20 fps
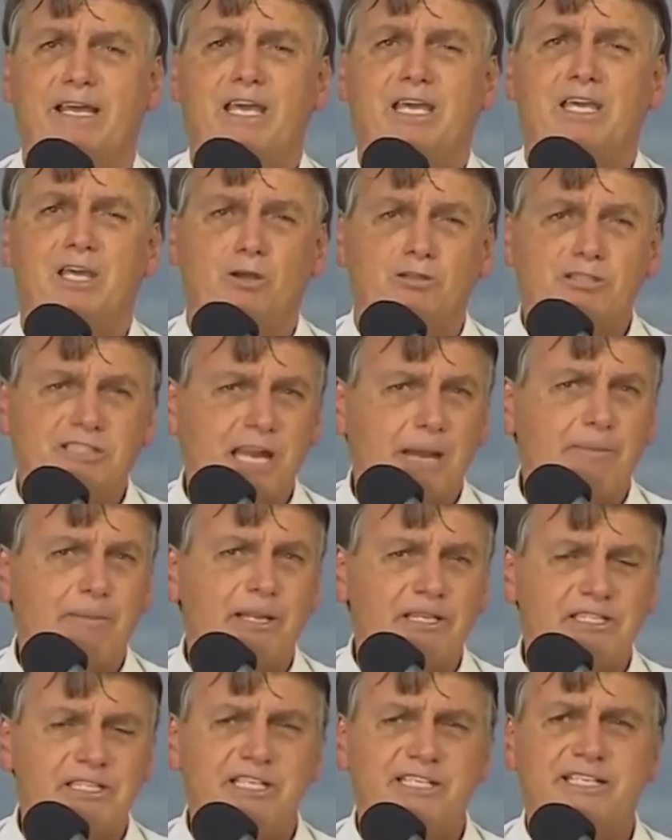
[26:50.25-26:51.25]
I've
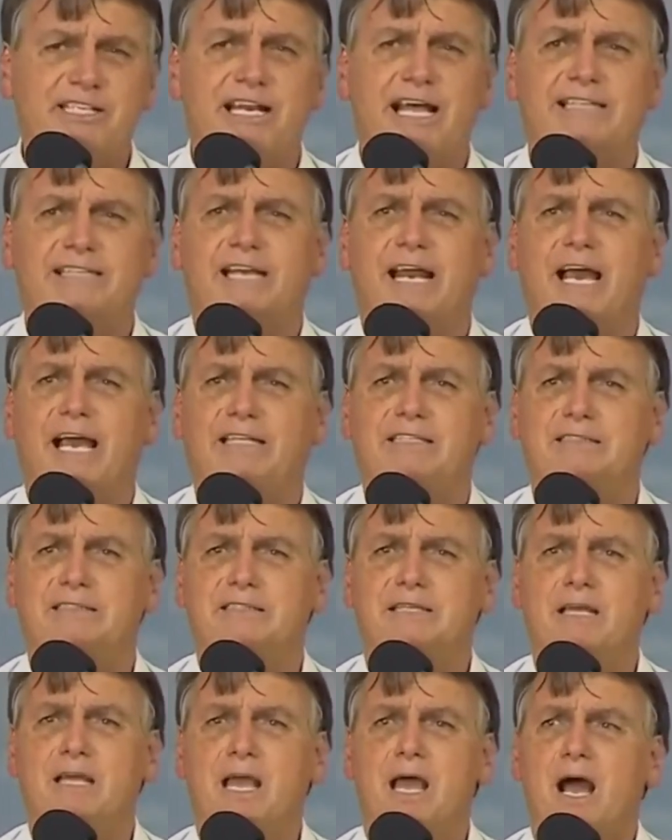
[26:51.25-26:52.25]
always said that the
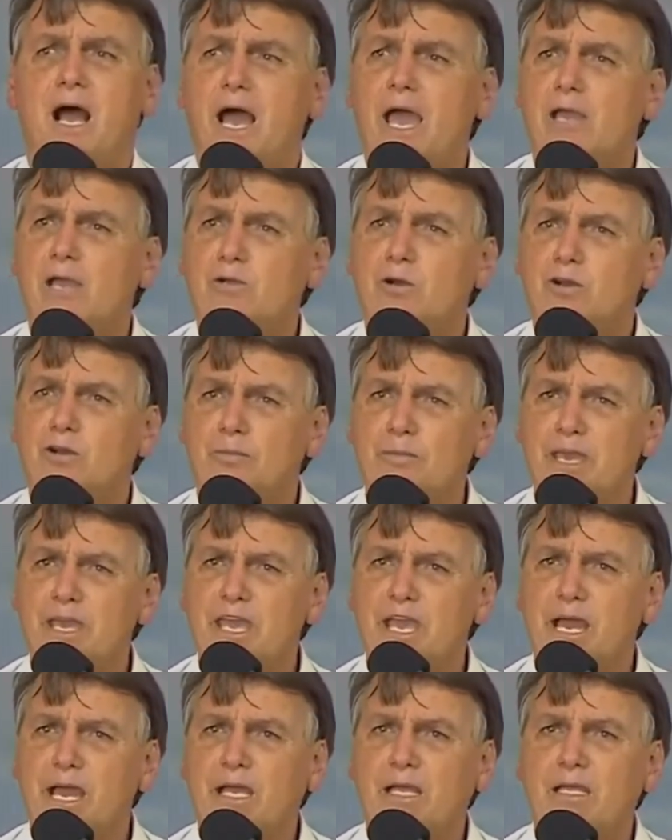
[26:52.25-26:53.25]
economy walks
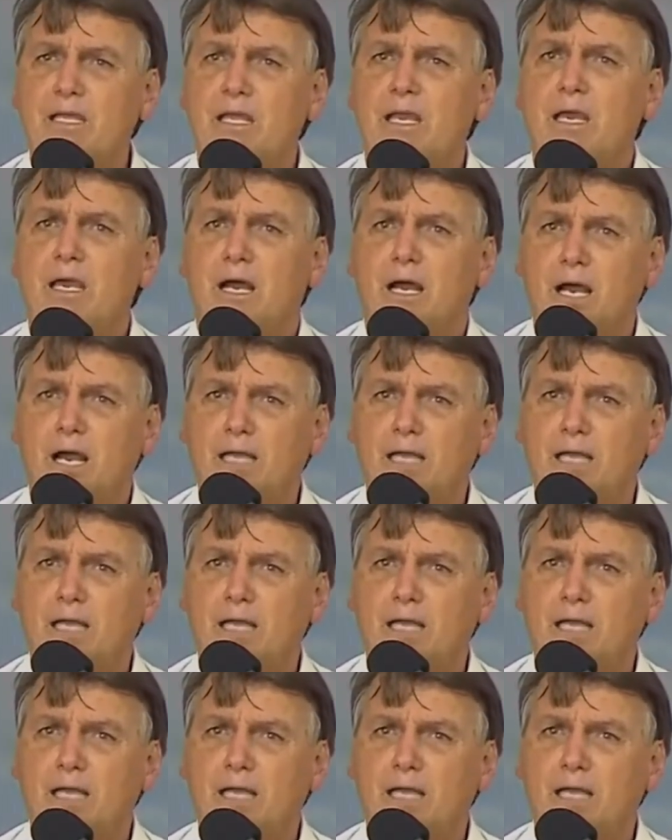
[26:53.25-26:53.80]
hand in hand with